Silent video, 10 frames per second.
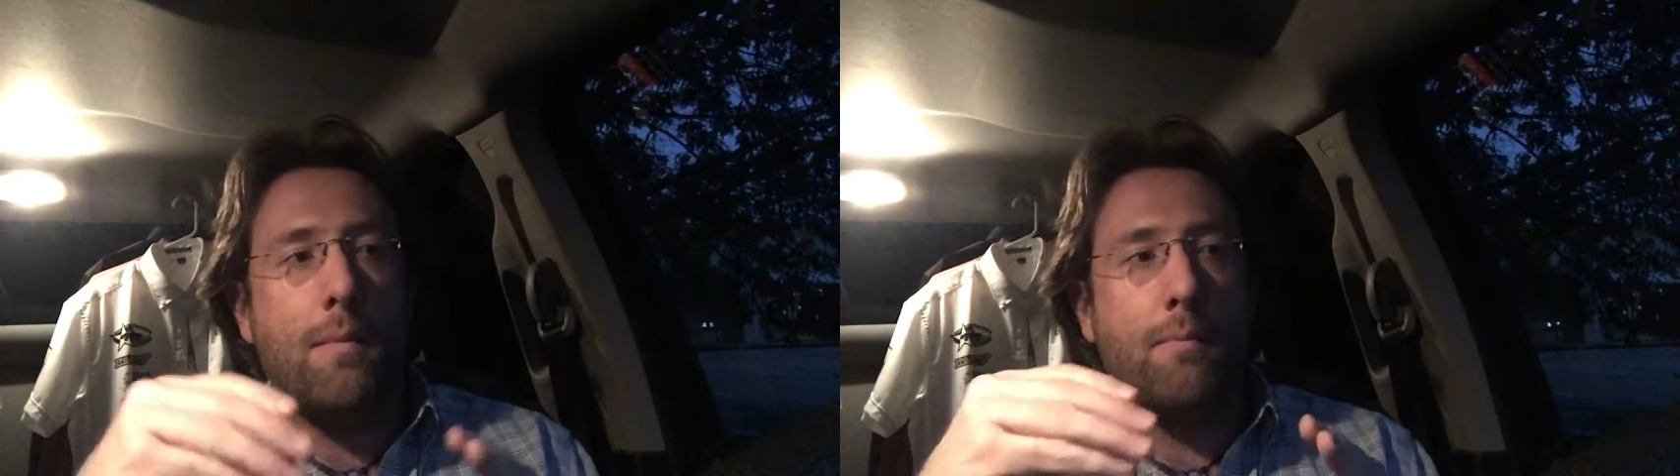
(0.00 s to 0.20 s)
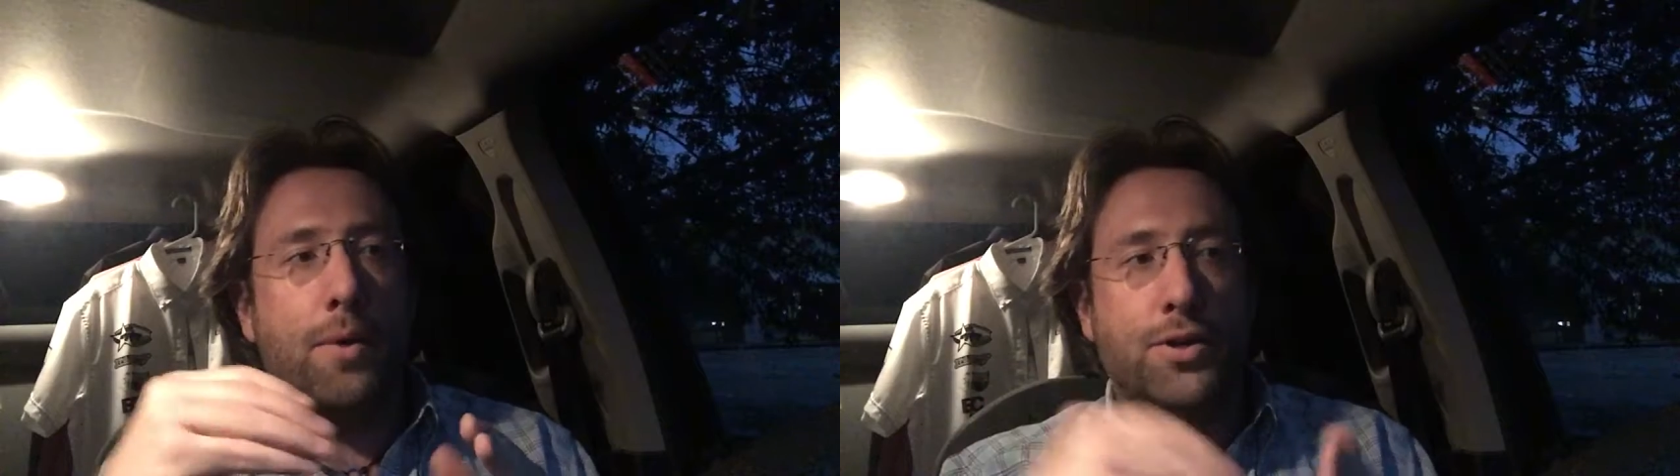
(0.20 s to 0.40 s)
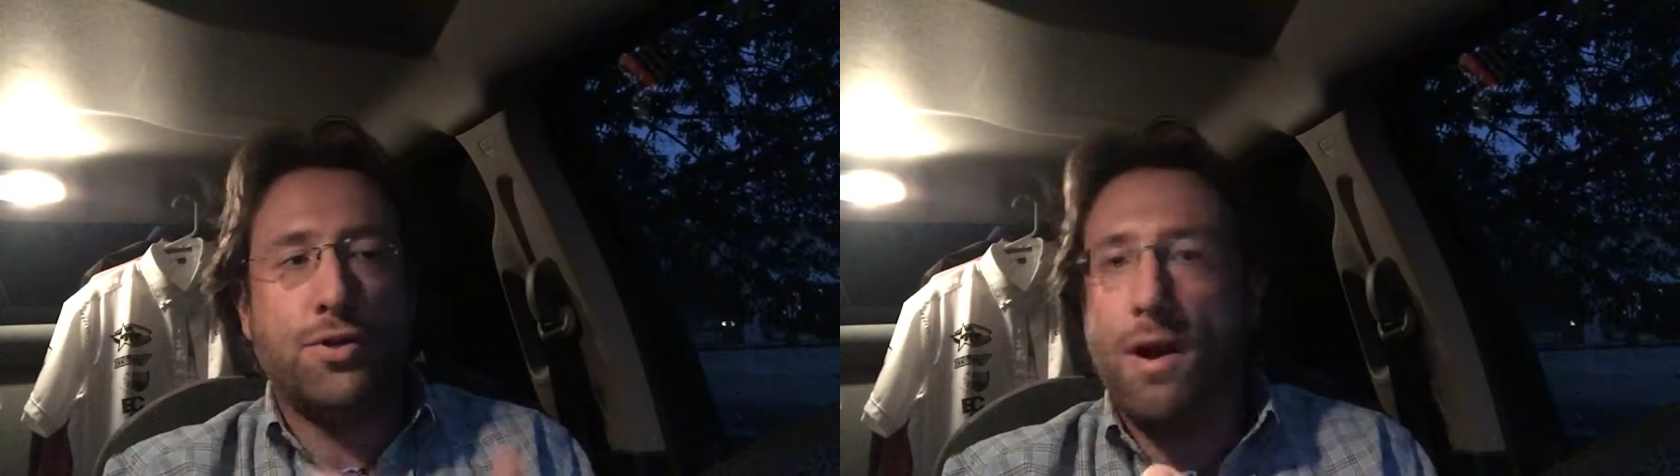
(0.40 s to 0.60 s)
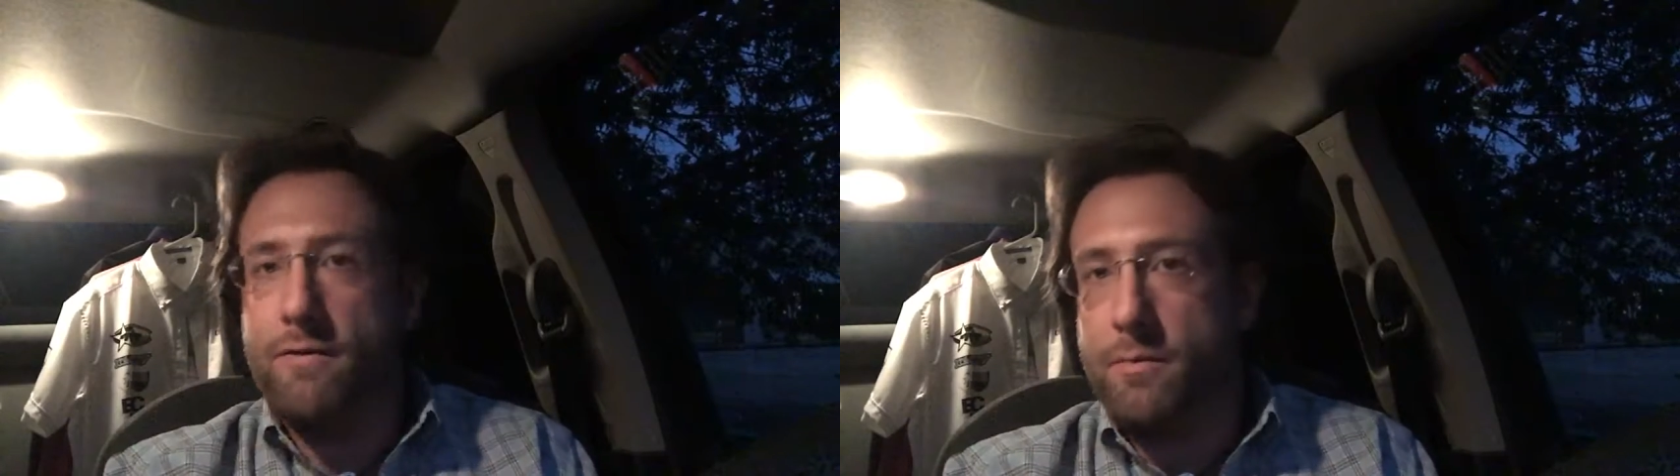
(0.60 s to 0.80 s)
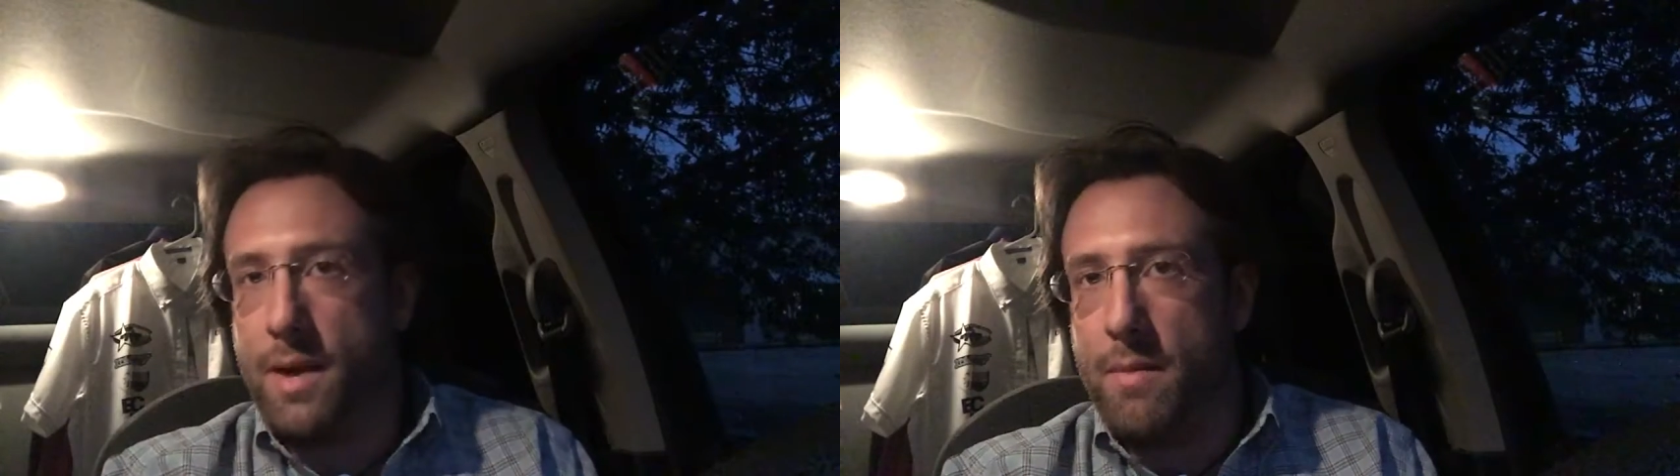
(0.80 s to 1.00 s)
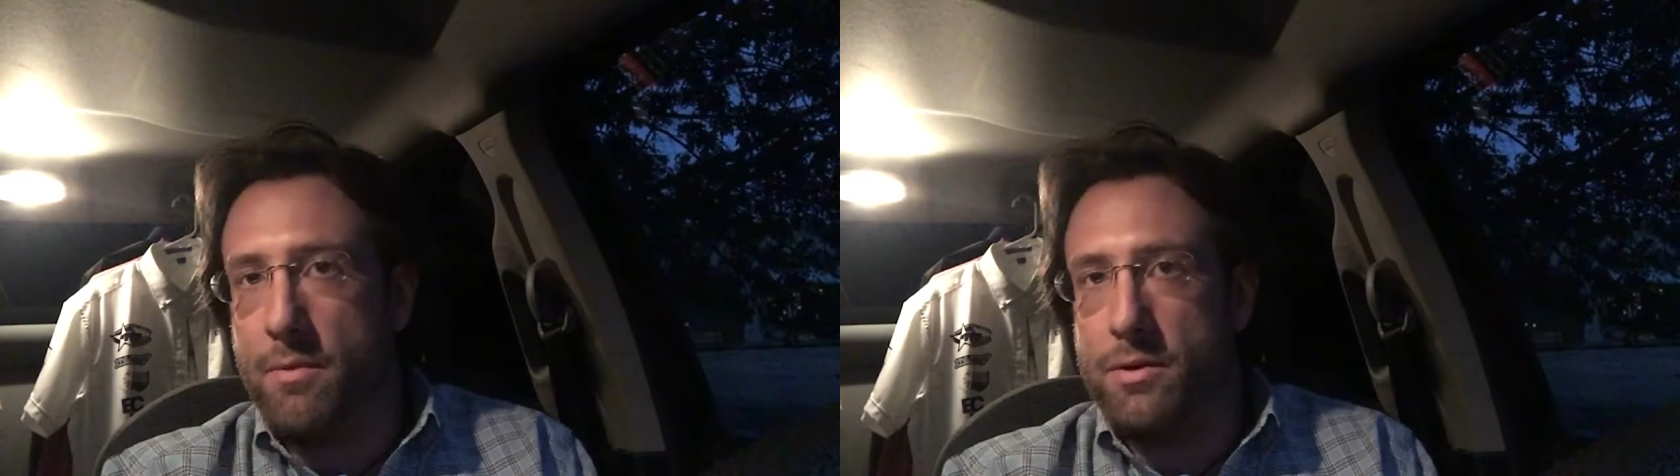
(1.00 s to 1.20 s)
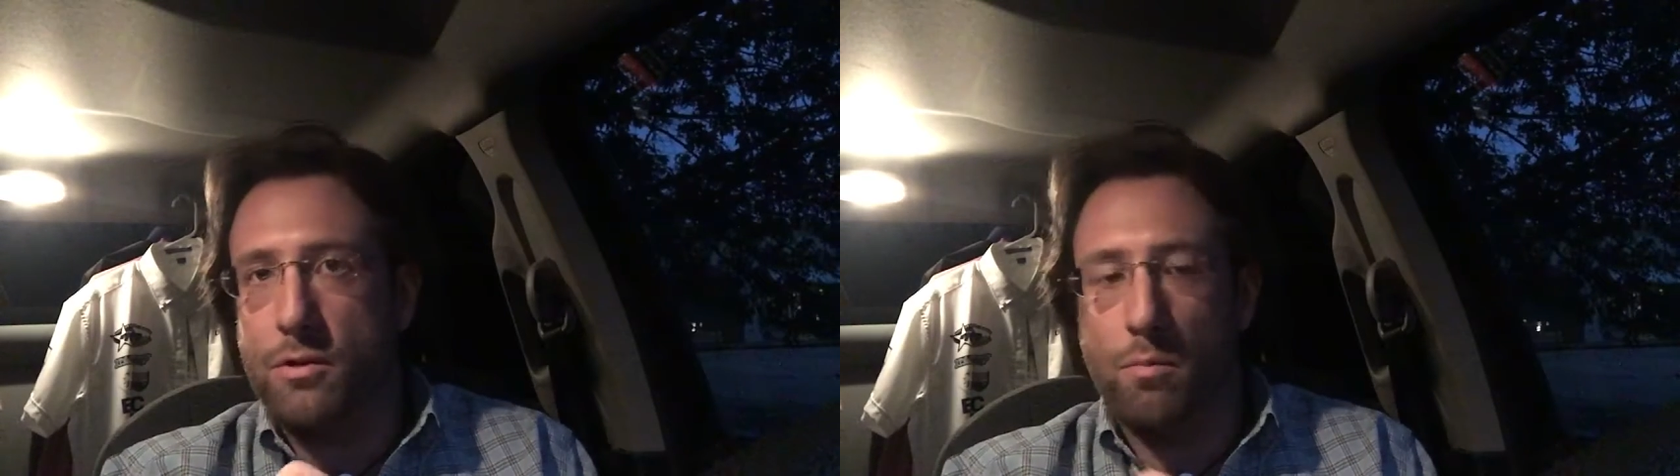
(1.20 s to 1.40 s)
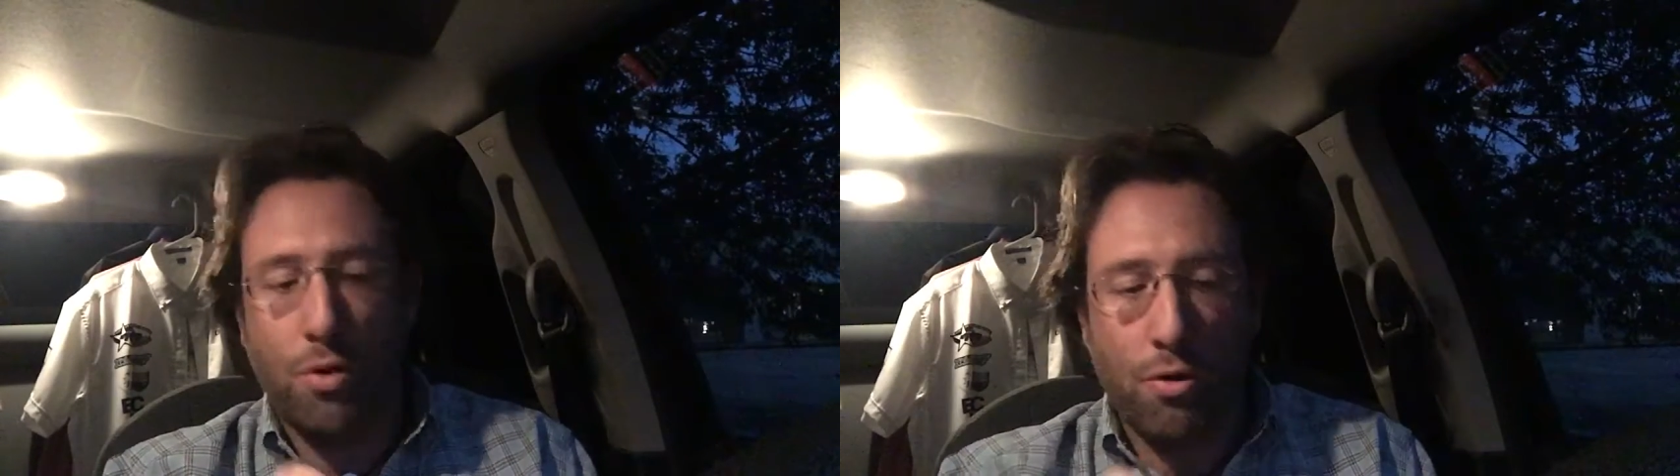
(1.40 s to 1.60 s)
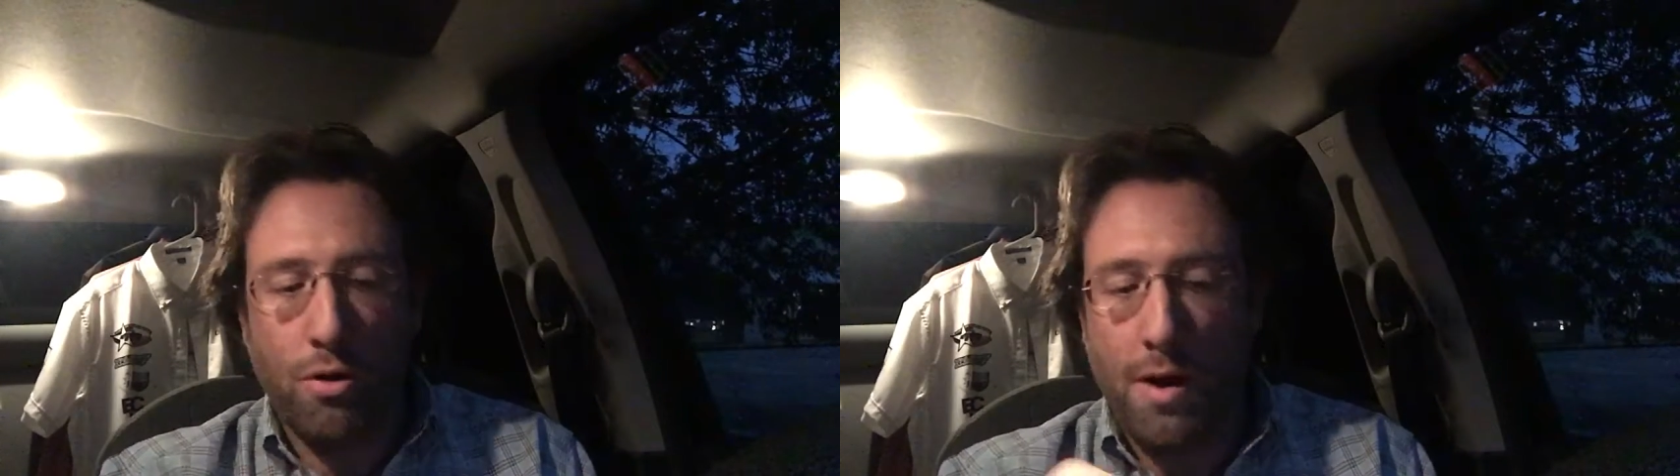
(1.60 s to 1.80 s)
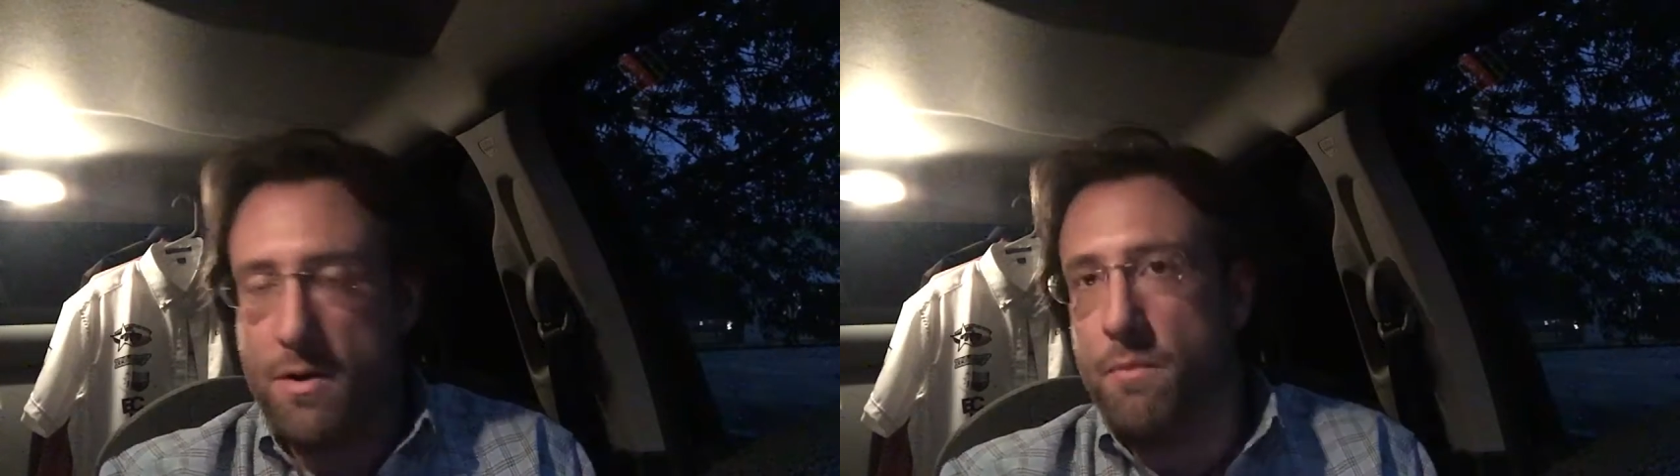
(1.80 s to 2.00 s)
but you have to be able to program